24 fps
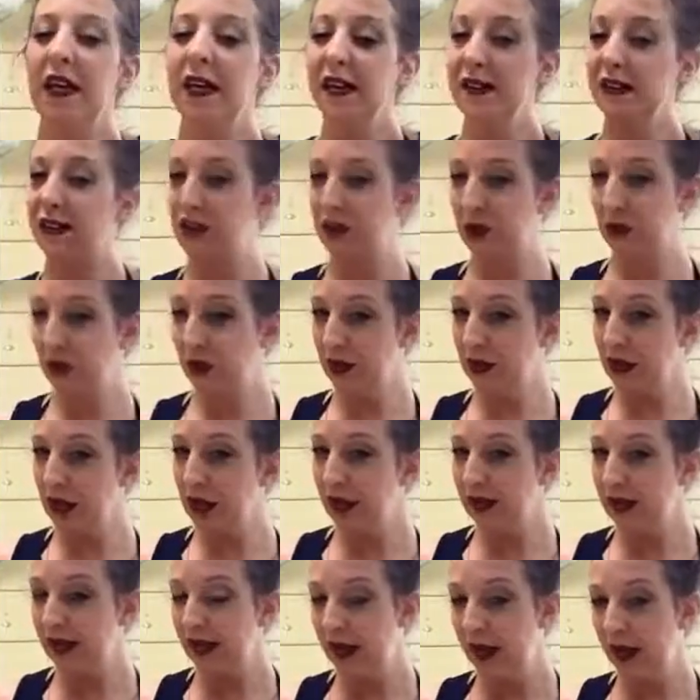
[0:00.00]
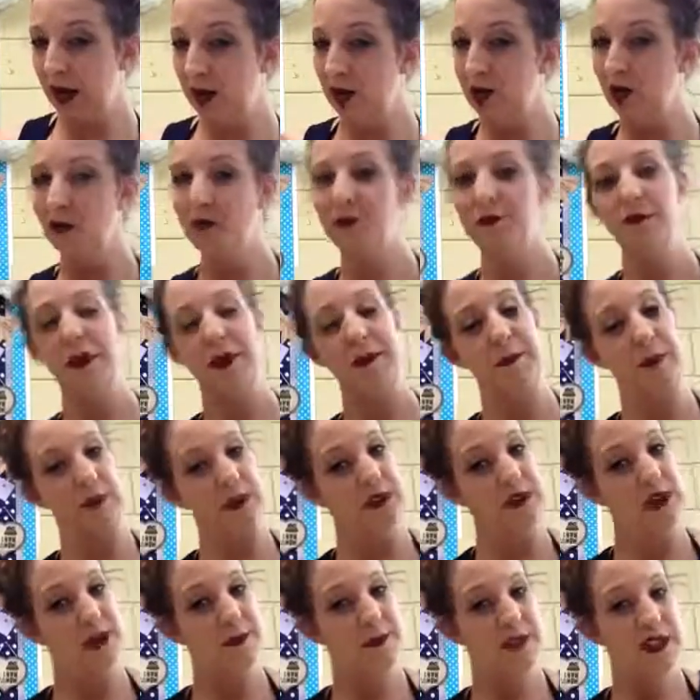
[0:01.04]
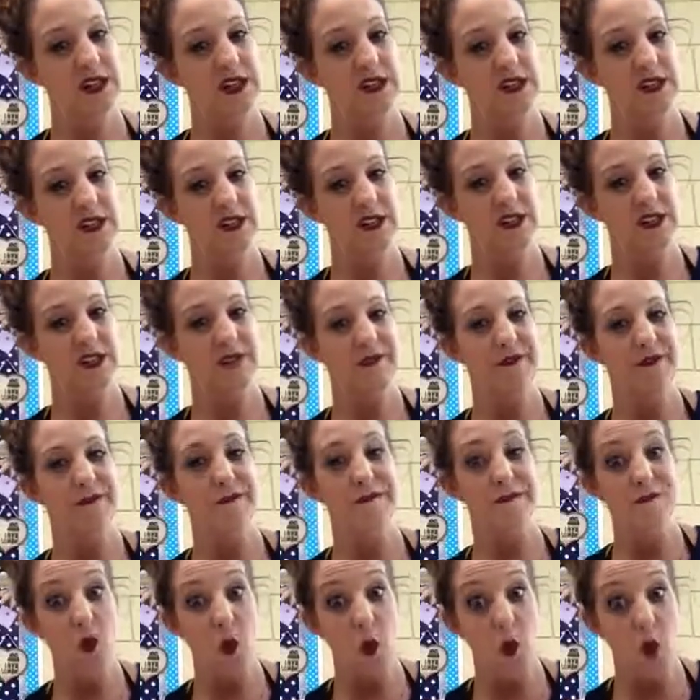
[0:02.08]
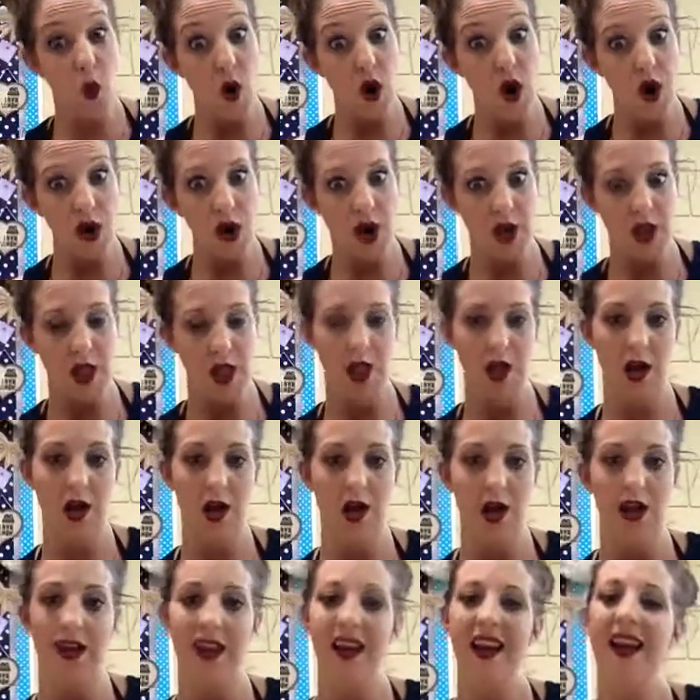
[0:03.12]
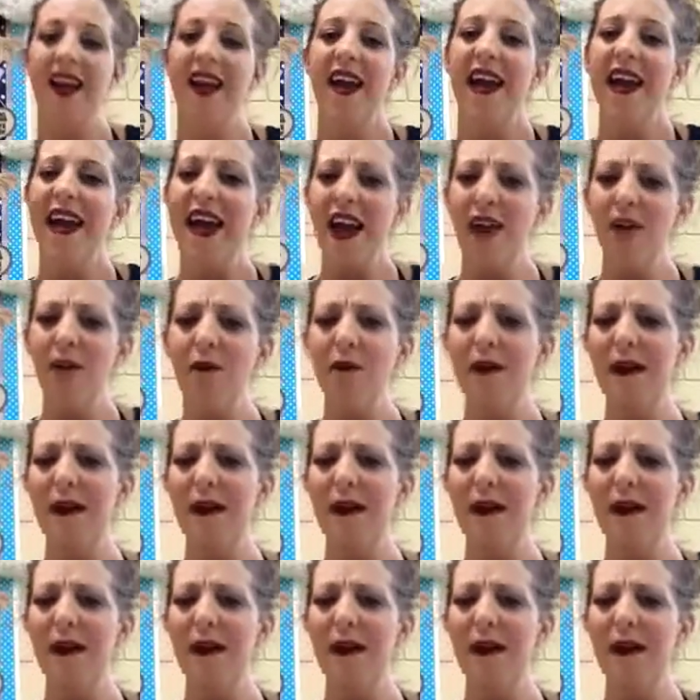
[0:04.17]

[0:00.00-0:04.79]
it's 2 o'clock now. My birthday party starts at 4 o'clock. How